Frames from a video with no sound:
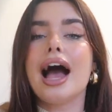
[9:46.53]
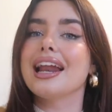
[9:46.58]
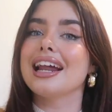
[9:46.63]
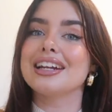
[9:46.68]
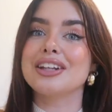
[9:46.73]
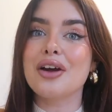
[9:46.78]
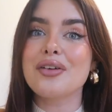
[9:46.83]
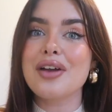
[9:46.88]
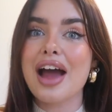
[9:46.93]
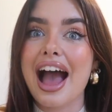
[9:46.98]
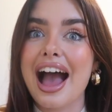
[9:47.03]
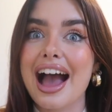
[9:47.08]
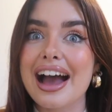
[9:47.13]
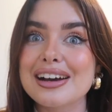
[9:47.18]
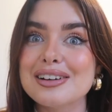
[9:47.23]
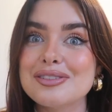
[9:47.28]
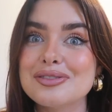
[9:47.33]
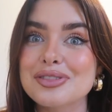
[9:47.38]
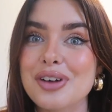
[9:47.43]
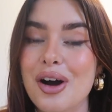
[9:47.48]
and I don't
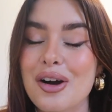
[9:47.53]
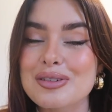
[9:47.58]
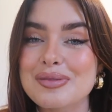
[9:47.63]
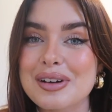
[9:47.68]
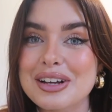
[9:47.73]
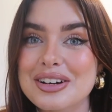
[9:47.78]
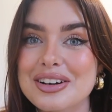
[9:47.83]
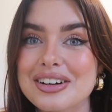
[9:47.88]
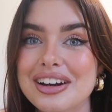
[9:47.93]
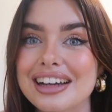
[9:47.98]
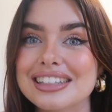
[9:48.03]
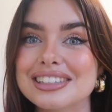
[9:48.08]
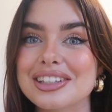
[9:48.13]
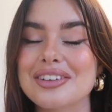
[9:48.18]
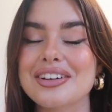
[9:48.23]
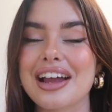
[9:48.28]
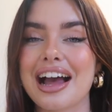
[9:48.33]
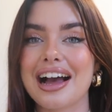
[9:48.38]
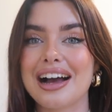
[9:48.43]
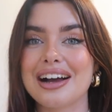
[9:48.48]
have, oh my god, I
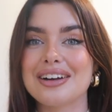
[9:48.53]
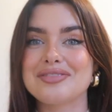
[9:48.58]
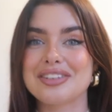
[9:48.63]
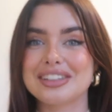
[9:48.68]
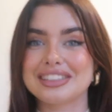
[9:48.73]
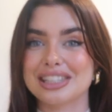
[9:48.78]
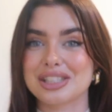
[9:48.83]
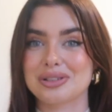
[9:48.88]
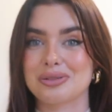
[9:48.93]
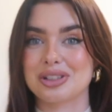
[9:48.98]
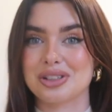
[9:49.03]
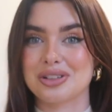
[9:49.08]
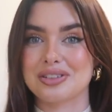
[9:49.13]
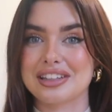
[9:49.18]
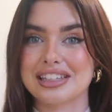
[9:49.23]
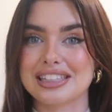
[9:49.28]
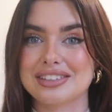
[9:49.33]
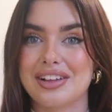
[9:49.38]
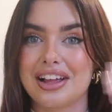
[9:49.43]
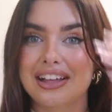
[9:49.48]
don't have a dishwasher
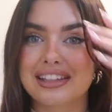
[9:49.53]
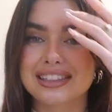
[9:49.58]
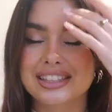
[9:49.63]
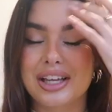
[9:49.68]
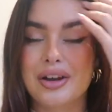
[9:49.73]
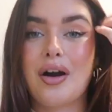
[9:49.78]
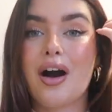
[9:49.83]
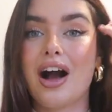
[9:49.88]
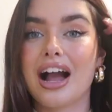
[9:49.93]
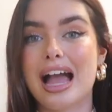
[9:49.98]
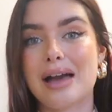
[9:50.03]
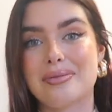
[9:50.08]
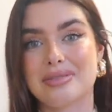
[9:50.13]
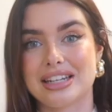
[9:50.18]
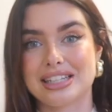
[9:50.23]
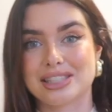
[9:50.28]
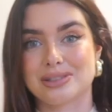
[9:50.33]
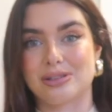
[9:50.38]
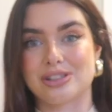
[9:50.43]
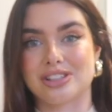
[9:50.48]
at this flat, so I am
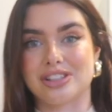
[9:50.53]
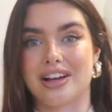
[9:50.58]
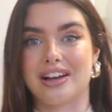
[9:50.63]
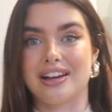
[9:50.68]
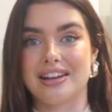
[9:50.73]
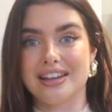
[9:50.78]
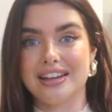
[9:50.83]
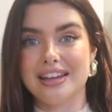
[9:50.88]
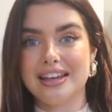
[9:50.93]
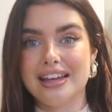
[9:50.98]
the dishwasher.